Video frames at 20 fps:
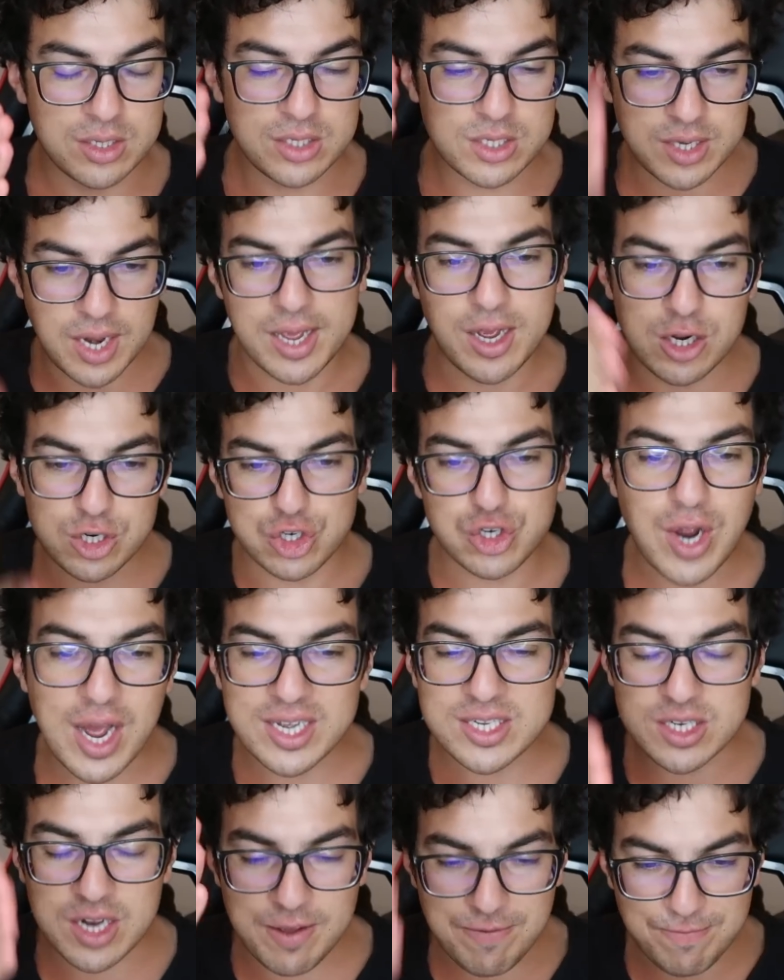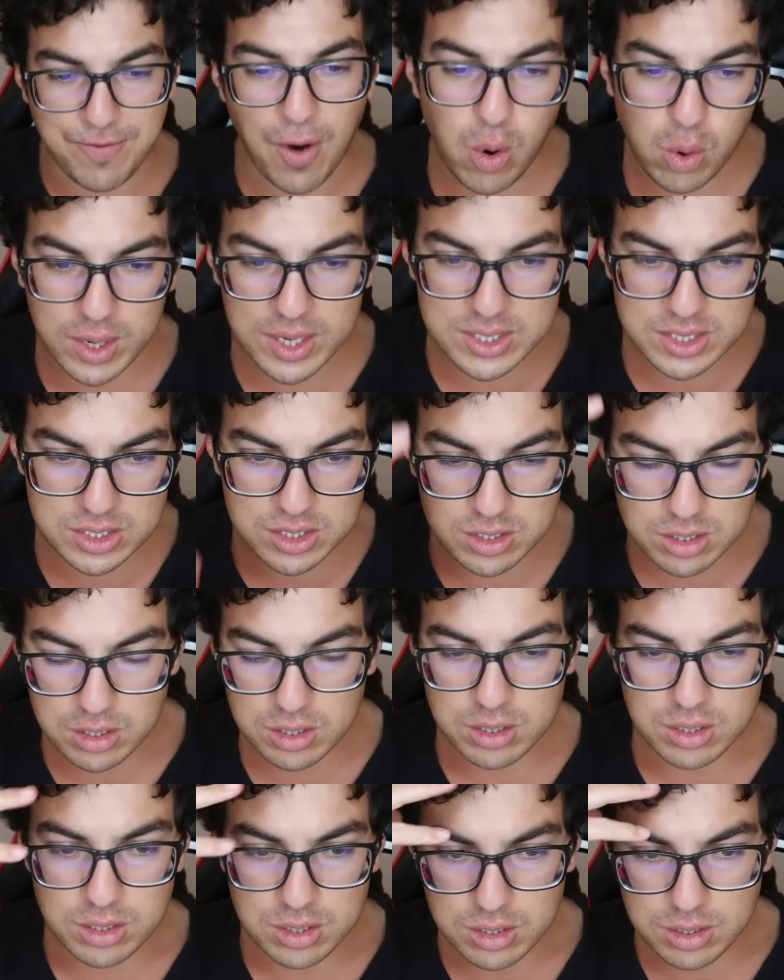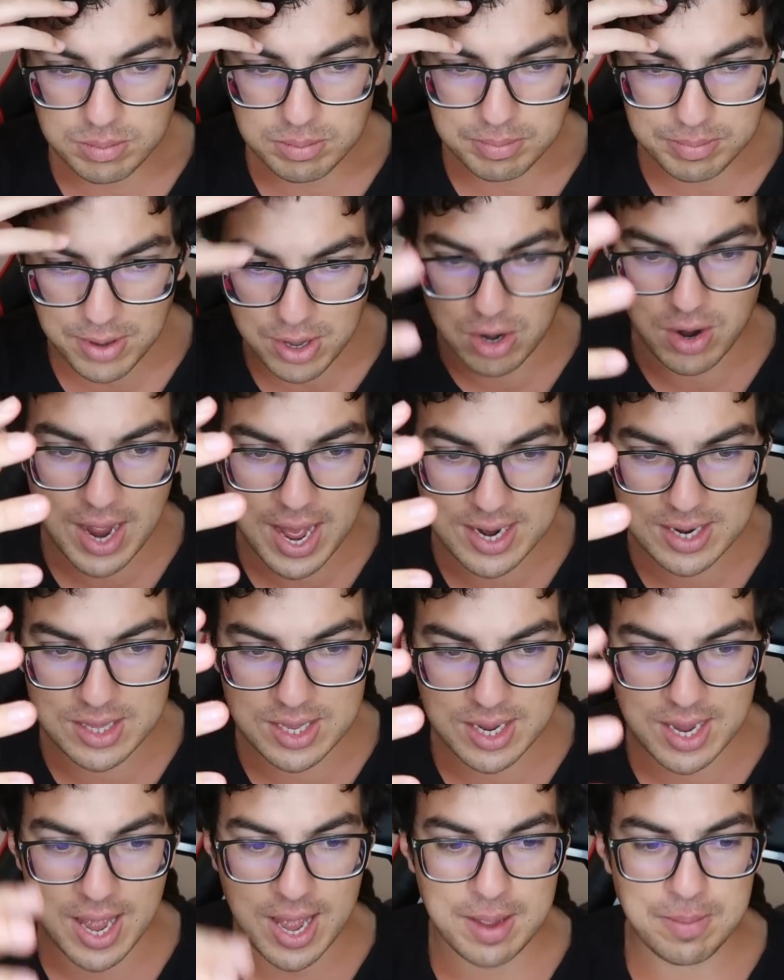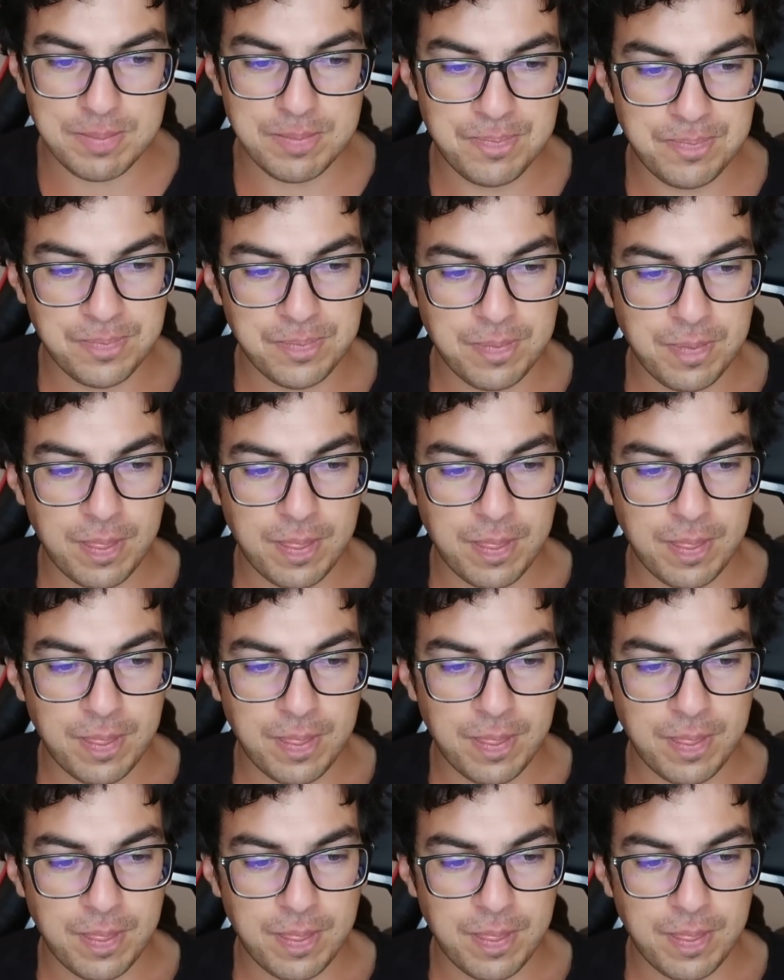Stay on track. Stay focused. Put your head in the game.